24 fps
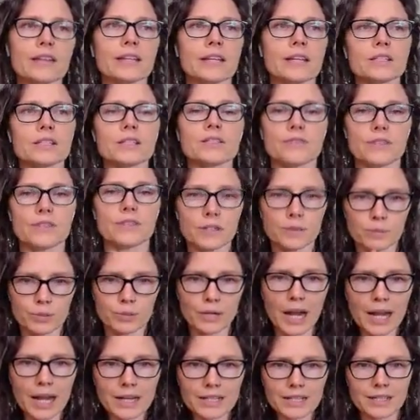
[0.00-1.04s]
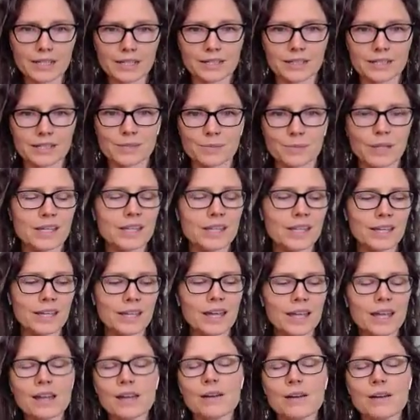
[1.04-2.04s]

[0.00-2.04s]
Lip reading: Like, just very practically speaking,